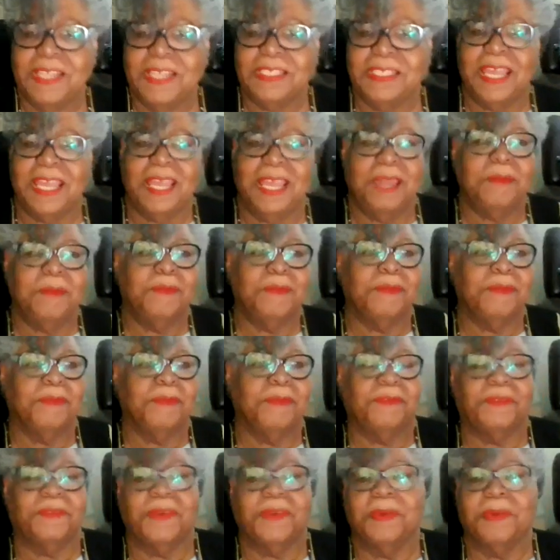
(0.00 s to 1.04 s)
that came
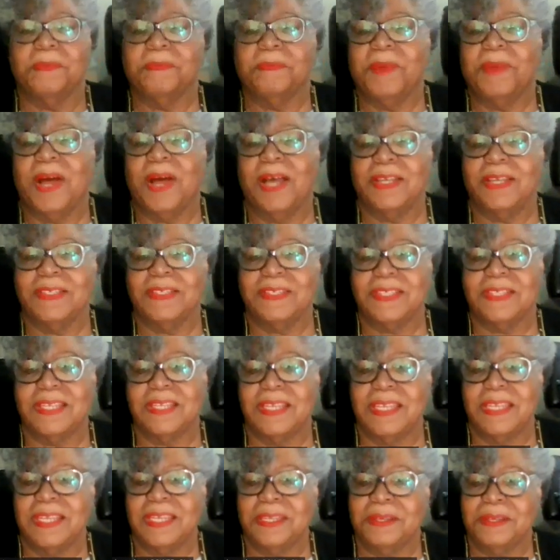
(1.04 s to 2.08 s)
from
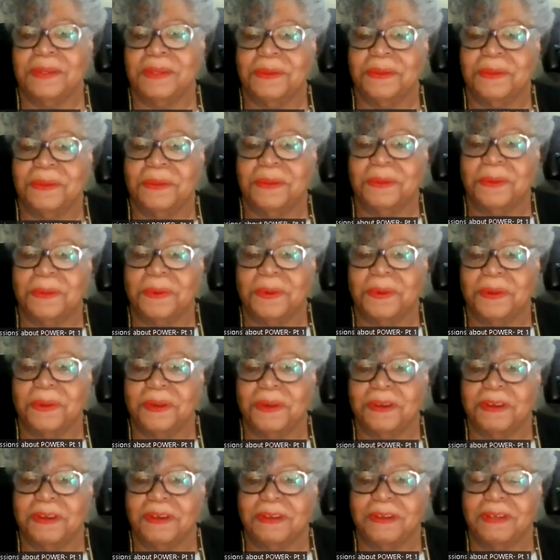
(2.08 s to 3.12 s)
boxing,
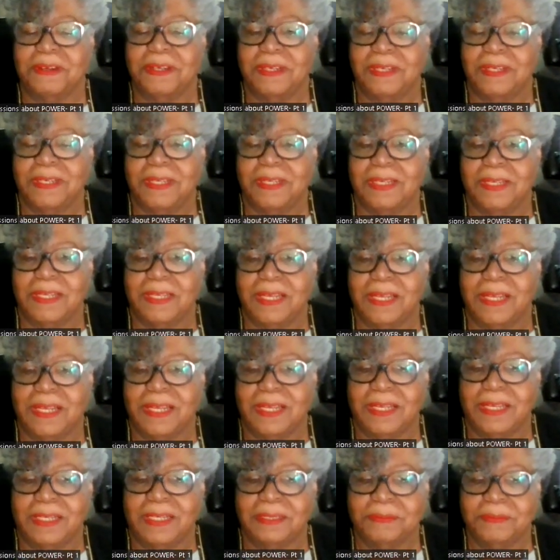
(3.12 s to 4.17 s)
or
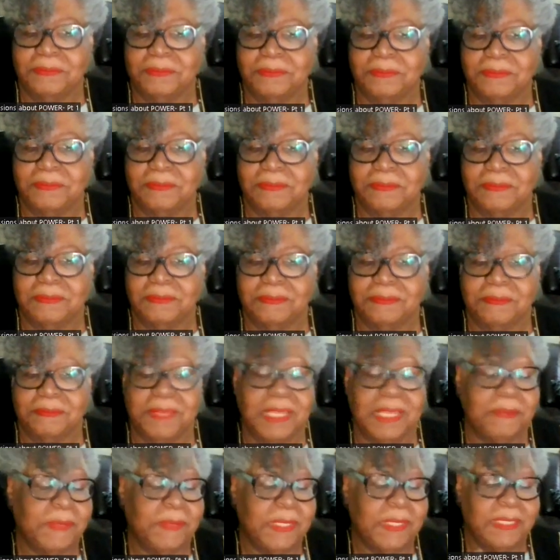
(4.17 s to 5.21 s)
uh,
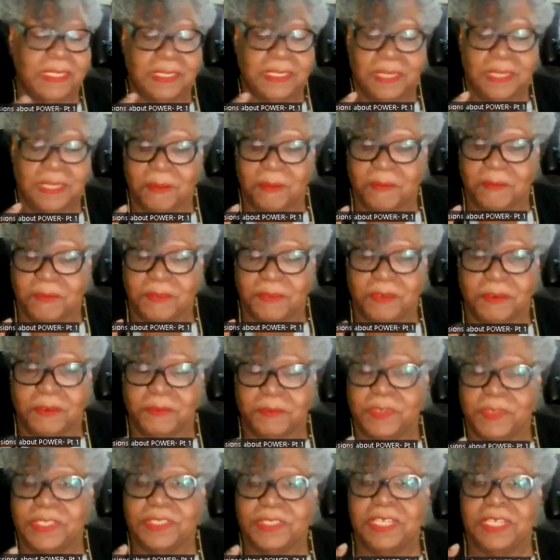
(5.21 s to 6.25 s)
maybe it did
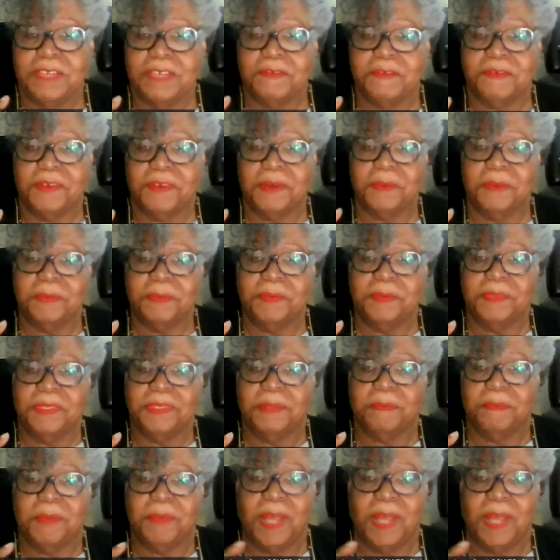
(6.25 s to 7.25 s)
originate from the